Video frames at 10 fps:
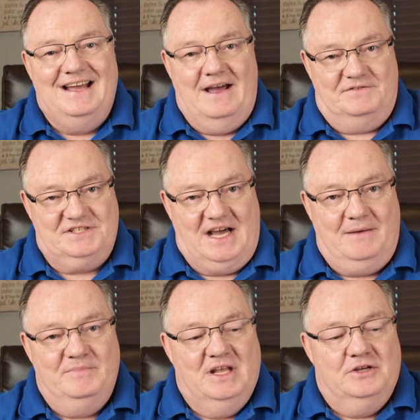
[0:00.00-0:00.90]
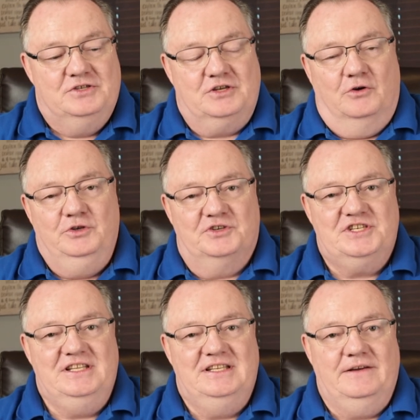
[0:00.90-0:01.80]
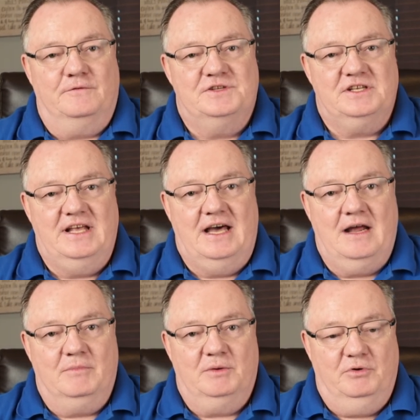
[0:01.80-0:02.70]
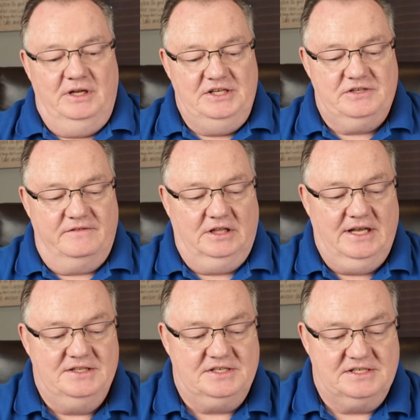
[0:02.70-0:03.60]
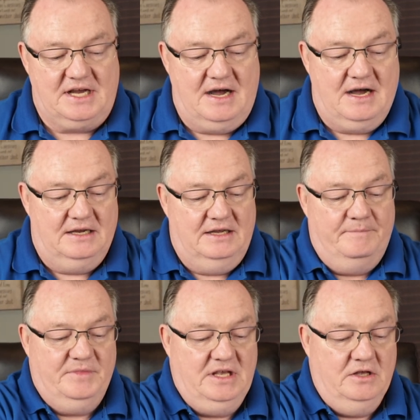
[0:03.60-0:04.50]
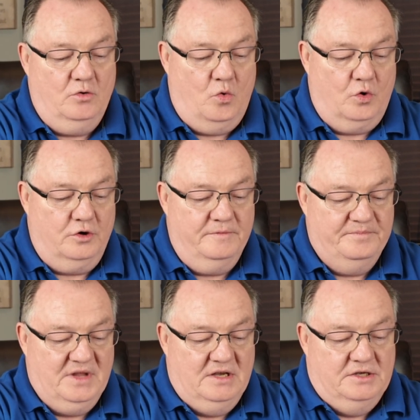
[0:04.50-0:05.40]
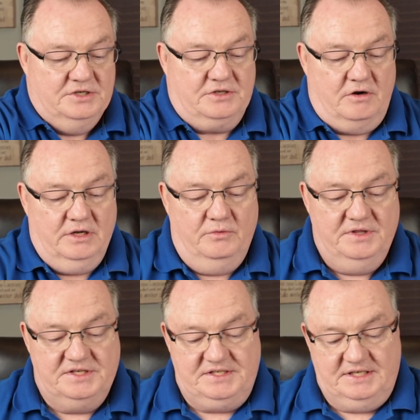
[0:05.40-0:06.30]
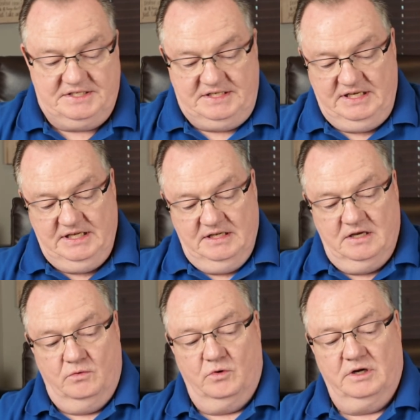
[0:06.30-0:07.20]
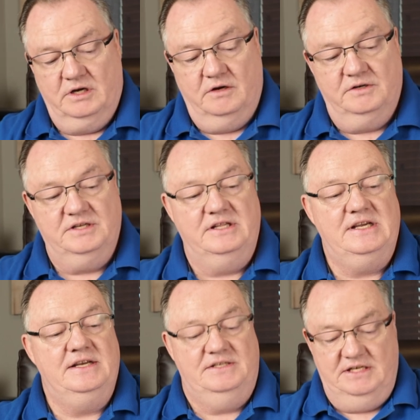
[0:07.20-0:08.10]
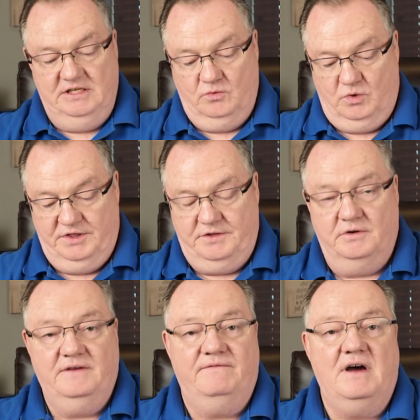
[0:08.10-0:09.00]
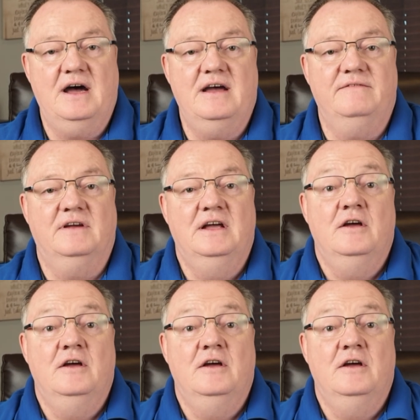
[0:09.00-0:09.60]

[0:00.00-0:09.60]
f-stop. So you'll see the difference in that. I'm going to put each of the lenses on in order. Starting with the 16, we're going to go to the 18-135,